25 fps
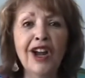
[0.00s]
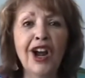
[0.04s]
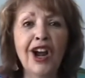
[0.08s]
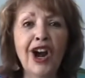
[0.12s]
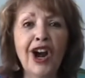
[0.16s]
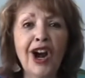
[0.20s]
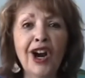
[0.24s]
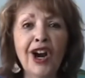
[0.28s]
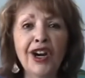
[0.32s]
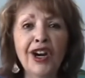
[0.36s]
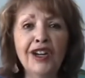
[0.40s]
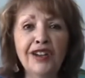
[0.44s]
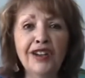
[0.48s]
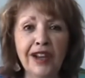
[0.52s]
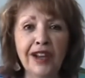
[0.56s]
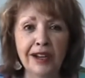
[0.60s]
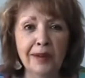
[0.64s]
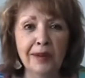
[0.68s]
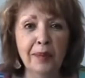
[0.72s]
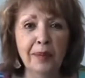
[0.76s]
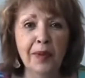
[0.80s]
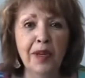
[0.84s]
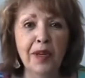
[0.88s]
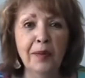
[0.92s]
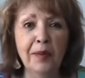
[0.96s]
our young
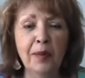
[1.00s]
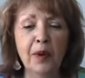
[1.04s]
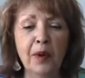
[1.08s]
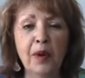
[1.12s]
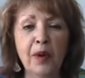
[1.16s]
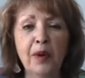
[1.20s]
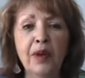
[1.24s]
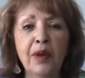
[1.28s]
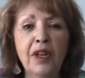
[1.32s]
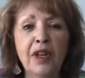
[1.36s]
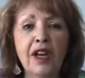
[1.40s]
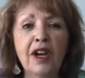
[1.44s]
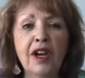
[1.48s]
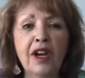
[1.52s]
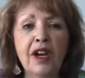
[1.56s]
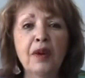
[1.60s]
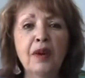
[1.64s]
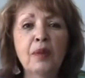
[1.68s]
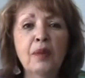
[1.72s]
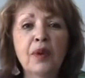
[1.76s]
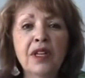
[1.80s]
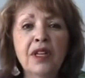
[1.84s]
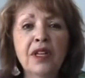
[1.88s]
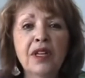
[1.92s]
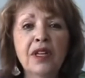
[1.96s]
people
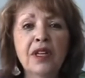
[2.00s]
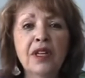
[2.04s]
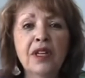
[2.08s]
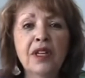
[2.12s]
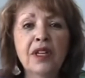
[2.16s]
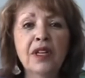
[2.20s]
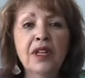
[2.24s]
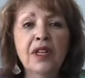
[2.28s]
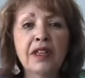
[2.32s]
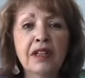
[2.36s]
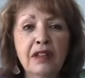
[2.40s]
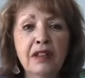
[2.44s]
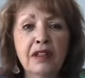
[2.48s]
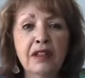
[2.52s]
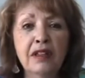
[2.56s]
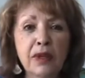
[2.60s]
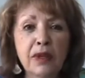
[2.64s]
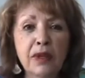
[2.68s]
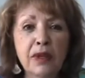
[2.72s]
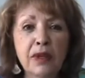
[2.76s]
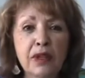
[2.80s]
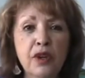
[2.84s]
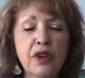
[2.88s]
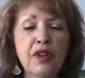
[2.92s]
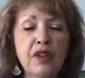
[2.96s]
with the literature
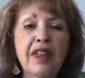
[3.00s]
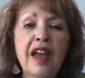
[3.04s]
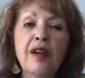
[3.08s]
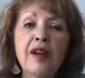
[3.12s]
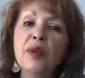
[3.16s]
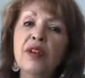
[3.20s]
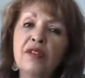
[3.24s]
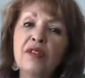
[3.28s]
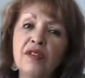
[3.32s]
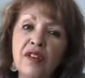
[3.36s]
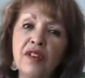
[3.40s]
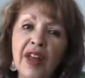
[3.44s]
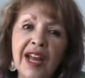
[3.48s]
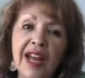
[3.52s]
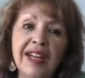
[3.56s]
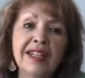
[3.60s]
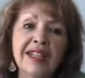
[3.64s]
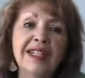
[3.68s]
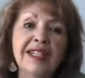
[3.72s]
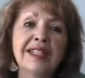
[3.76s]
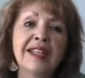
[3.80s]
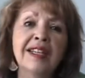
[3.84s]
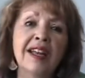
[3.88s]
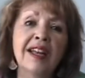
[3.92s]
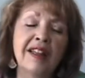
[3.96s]
that
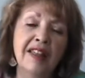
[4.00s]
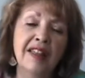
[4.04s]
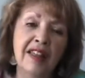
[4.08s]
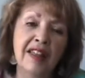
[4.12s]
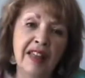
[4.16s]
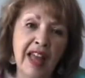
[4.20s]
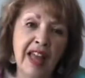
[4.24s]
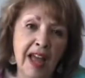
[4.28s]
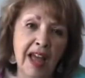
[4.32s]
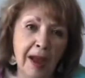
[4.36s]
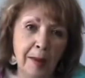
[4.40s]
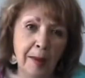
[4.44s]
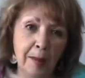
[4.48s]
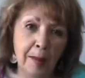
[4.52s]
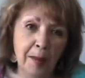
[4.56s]
reflects them.